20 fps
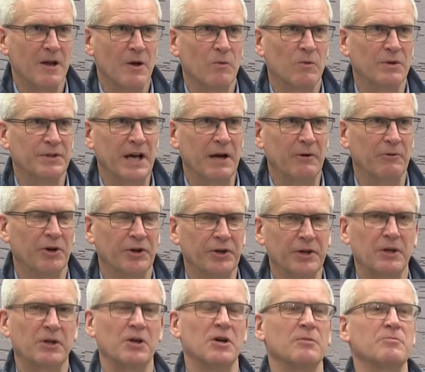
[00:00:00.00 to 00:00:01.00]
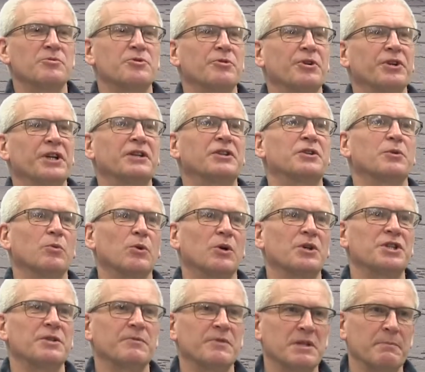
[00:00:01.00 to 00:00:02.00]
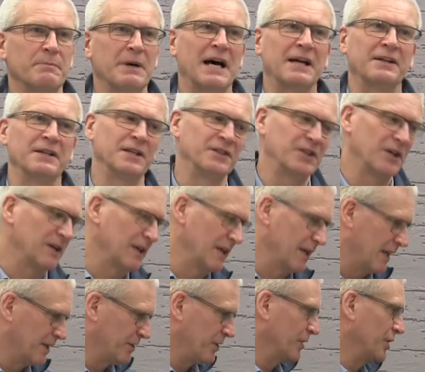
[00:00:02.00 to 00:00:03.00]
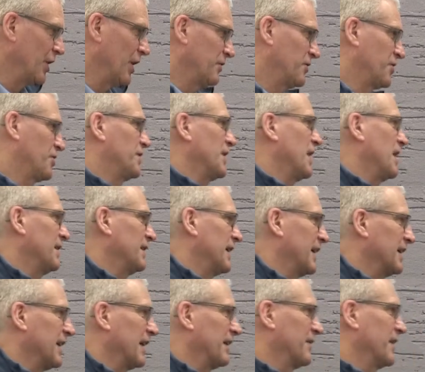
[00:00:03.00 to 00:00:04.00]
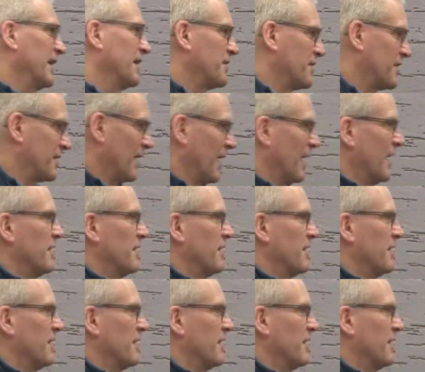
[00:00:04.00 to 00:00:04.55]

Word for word: When that runner comes running towards you with the baton in your hand, you're not standing like this,